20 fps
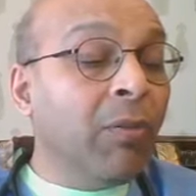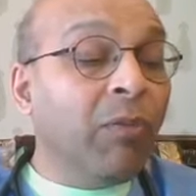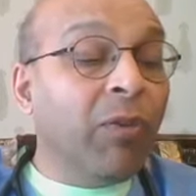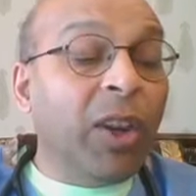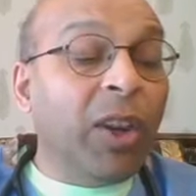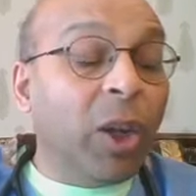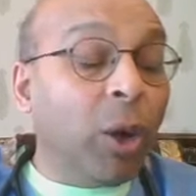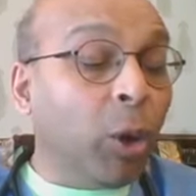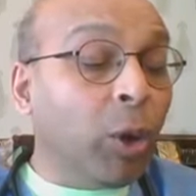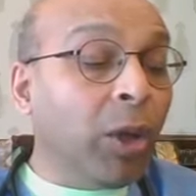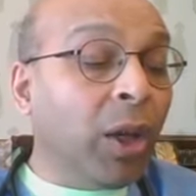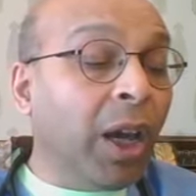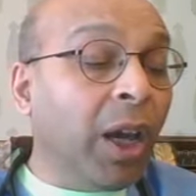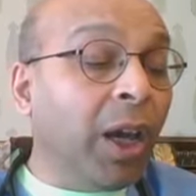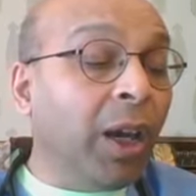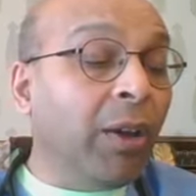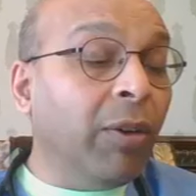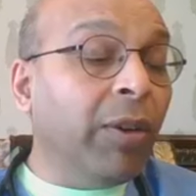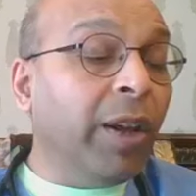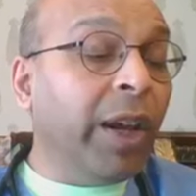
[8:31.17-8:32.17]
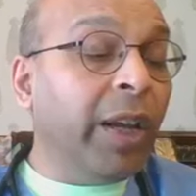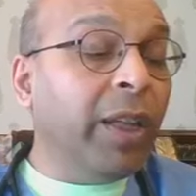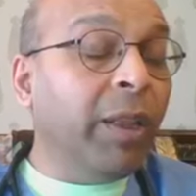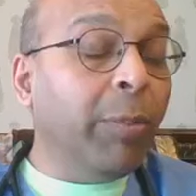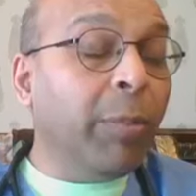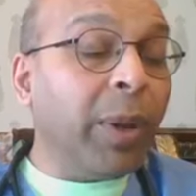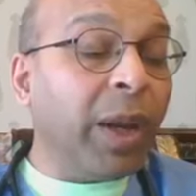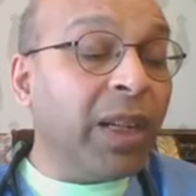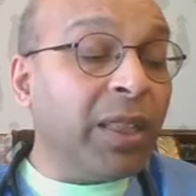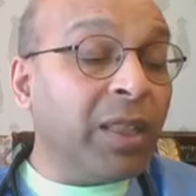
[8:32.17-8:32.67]
We don't have any
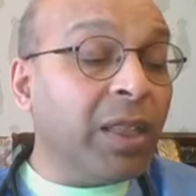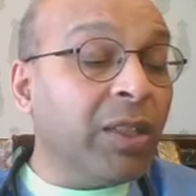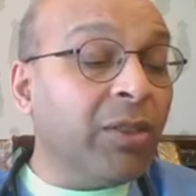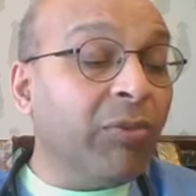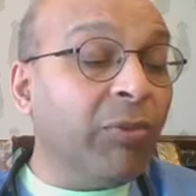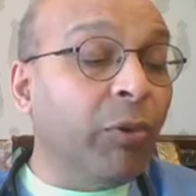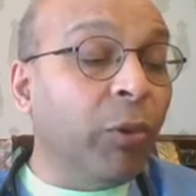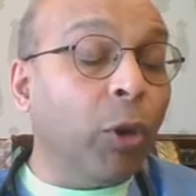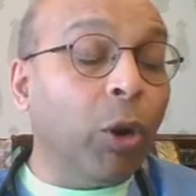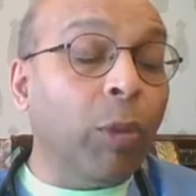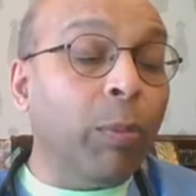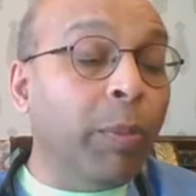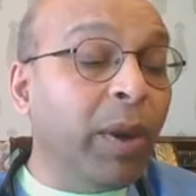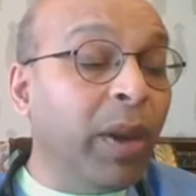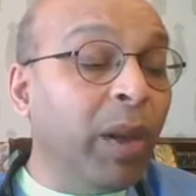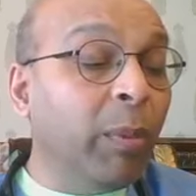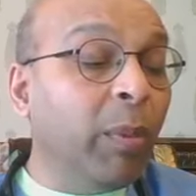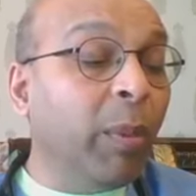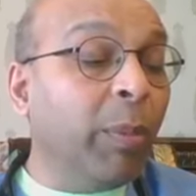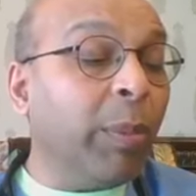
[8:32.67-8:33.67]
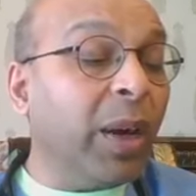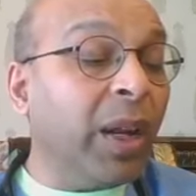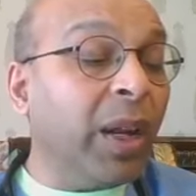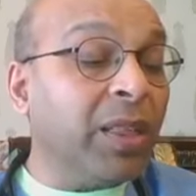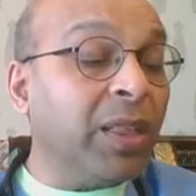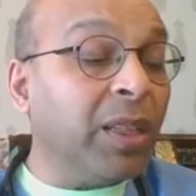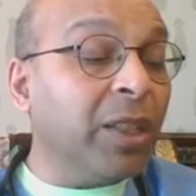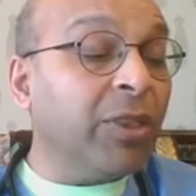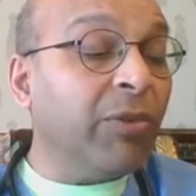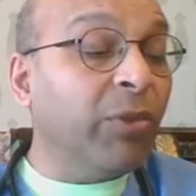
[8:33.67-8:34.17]
processed food or minimum
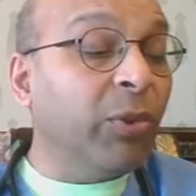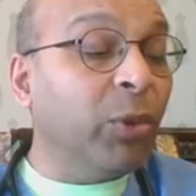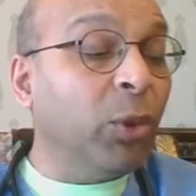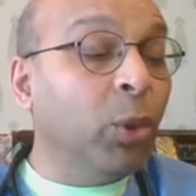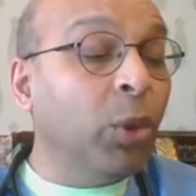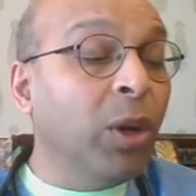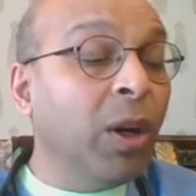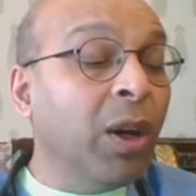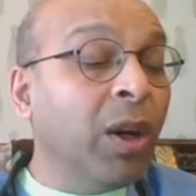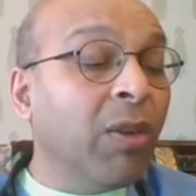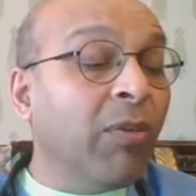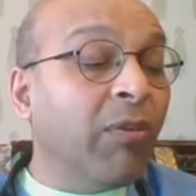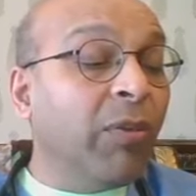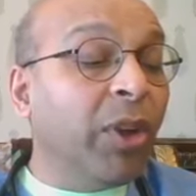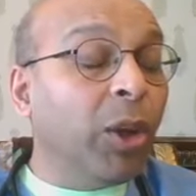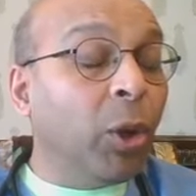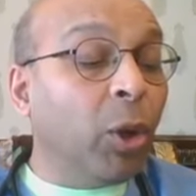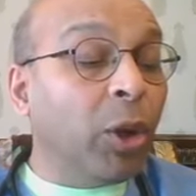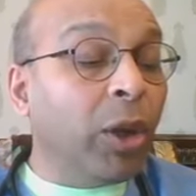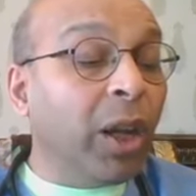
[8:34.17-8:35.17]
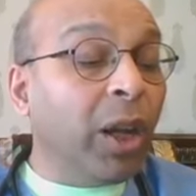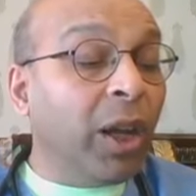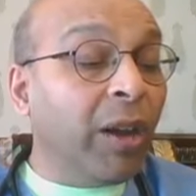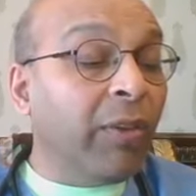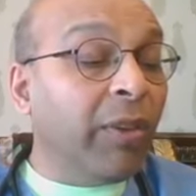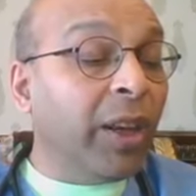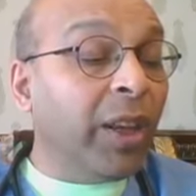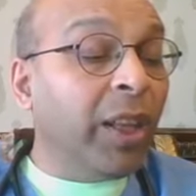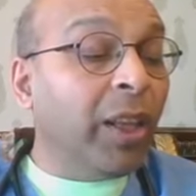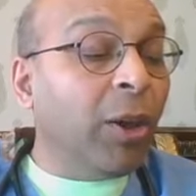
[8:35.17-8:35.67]
processed food. We don't
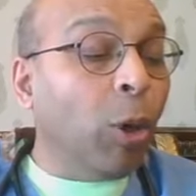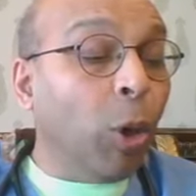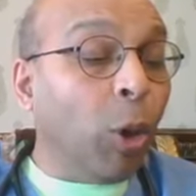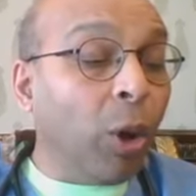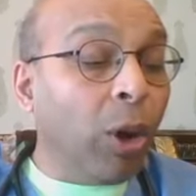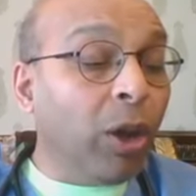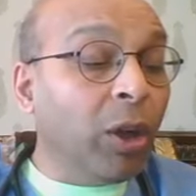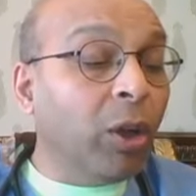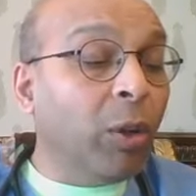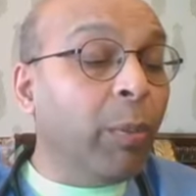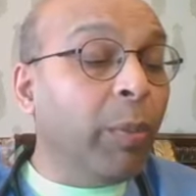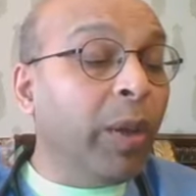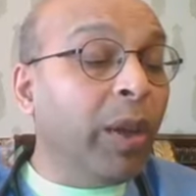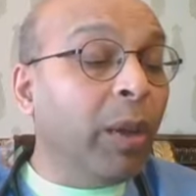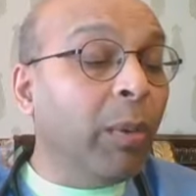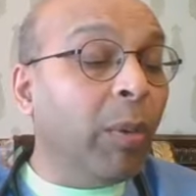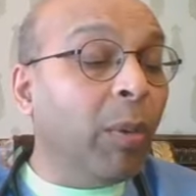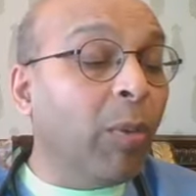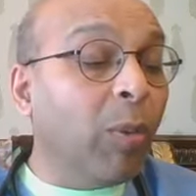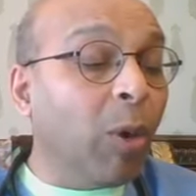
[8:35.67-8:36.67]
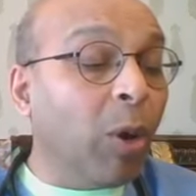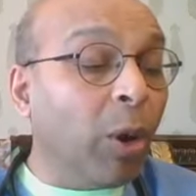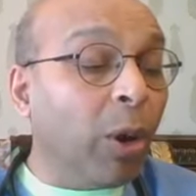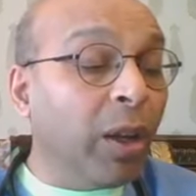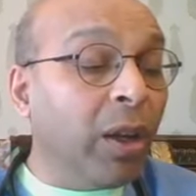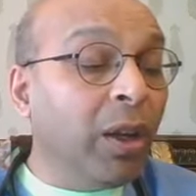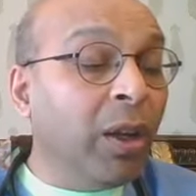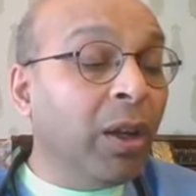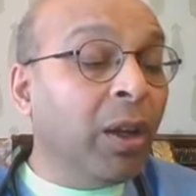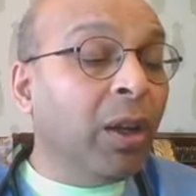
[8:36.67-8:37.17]
have any oil or minimum
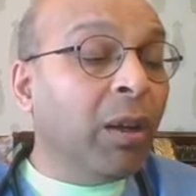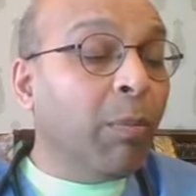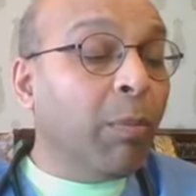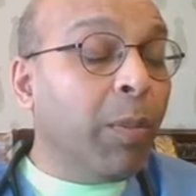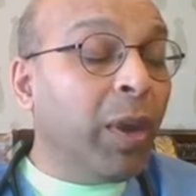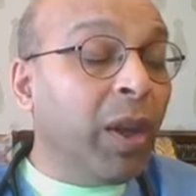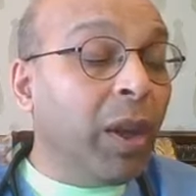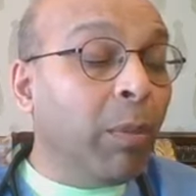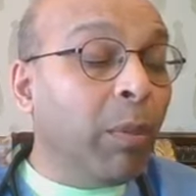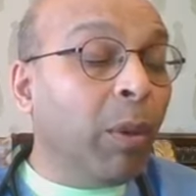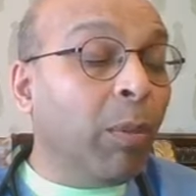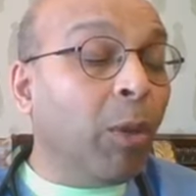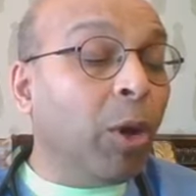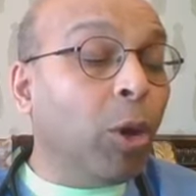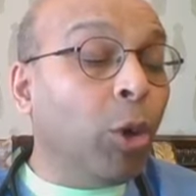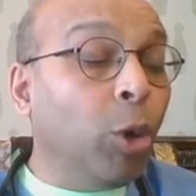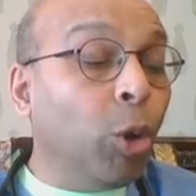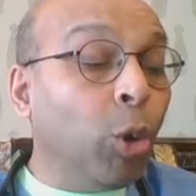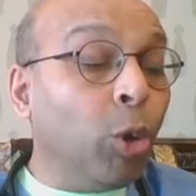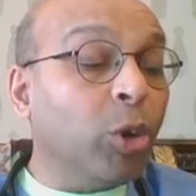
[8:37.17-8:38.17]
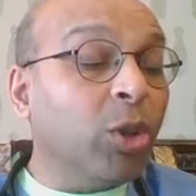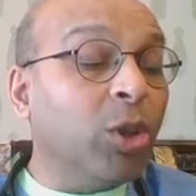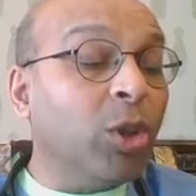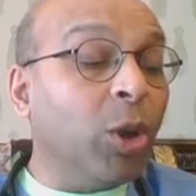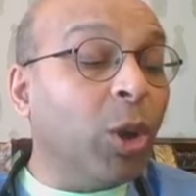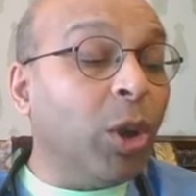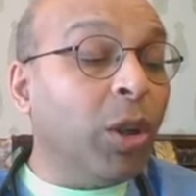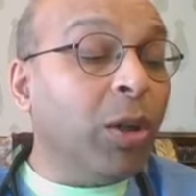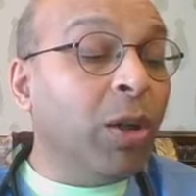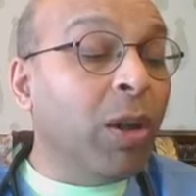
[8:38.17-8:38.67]
oil, minimum or no
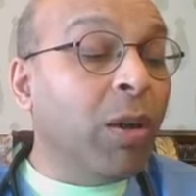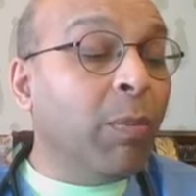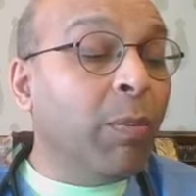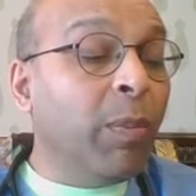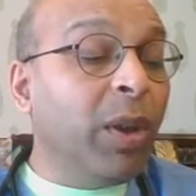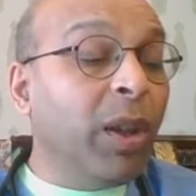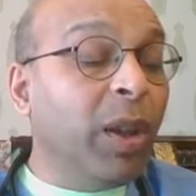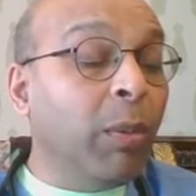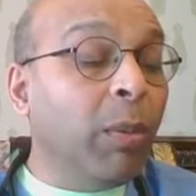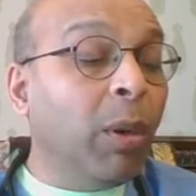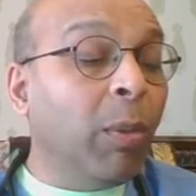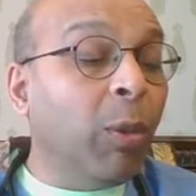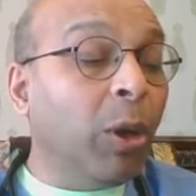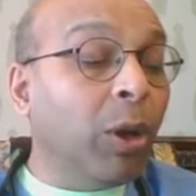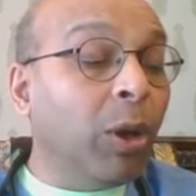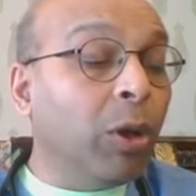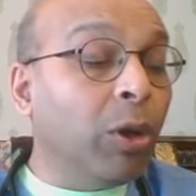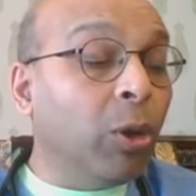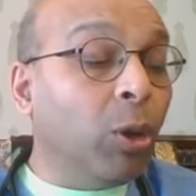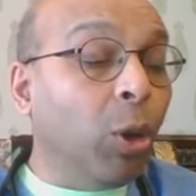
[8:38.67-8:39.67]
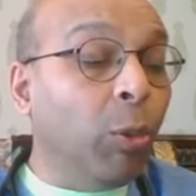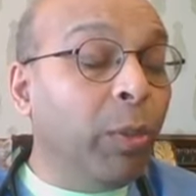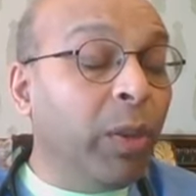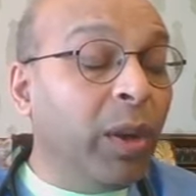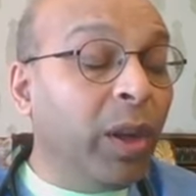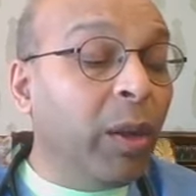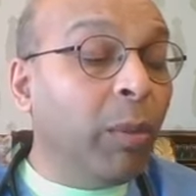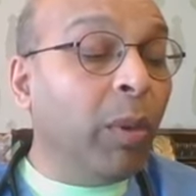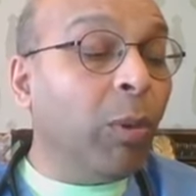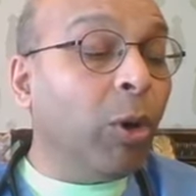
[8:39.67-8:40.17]
salt, minimum
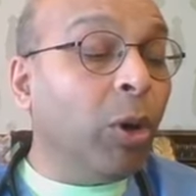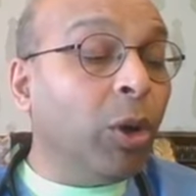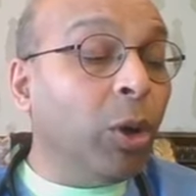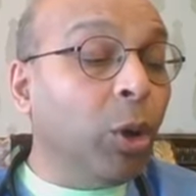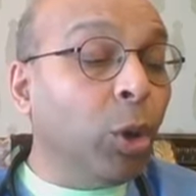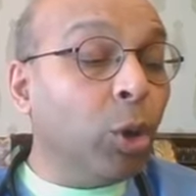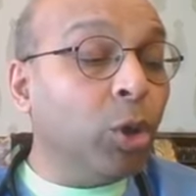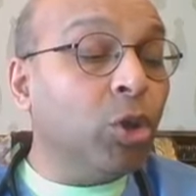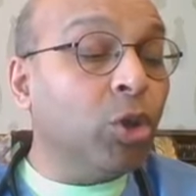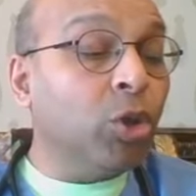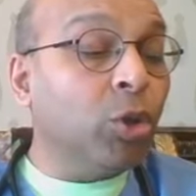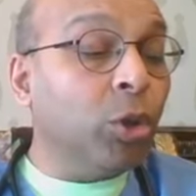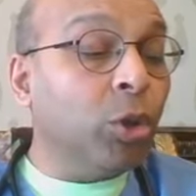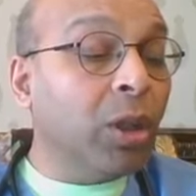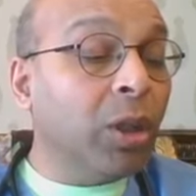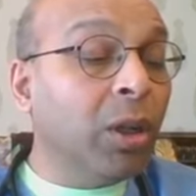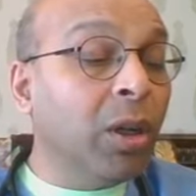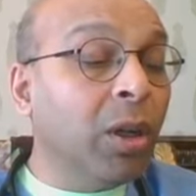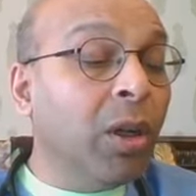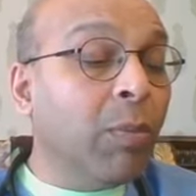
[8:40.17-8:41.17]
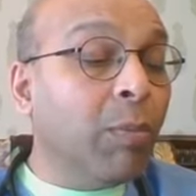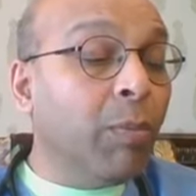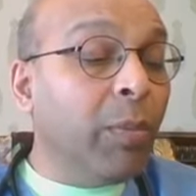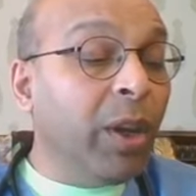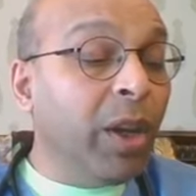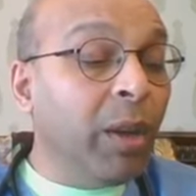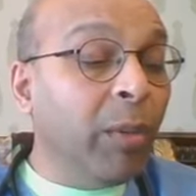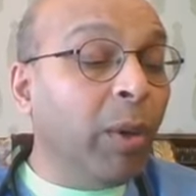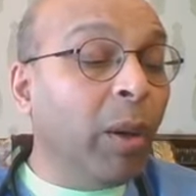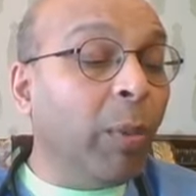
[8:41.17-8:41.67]
or no sugar,
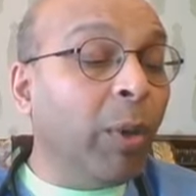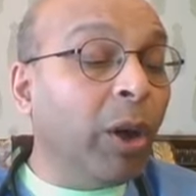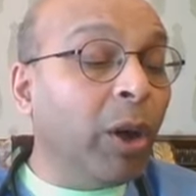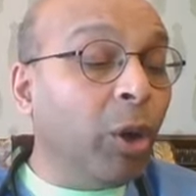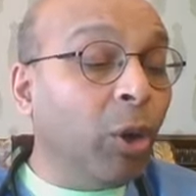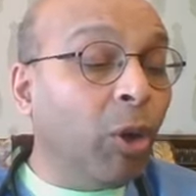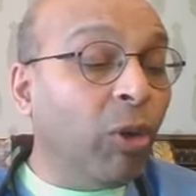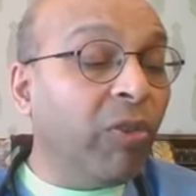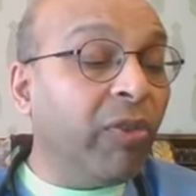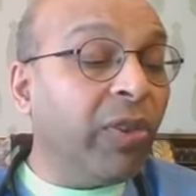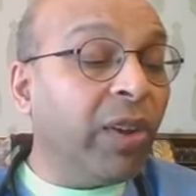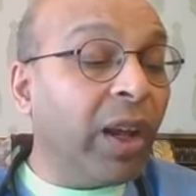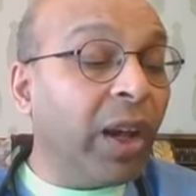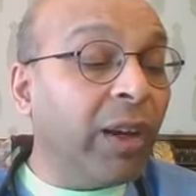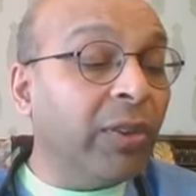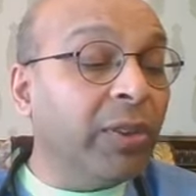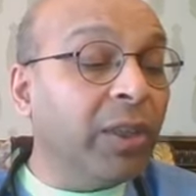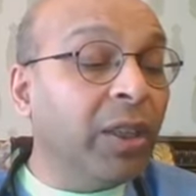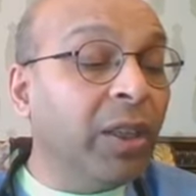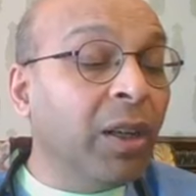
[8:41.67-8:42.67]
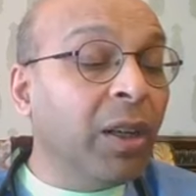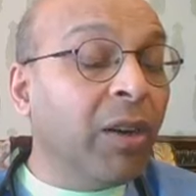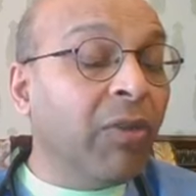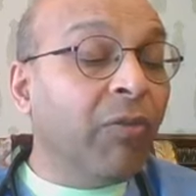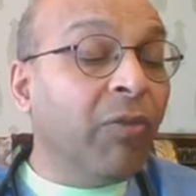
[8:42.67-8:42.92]
minimum or no flour.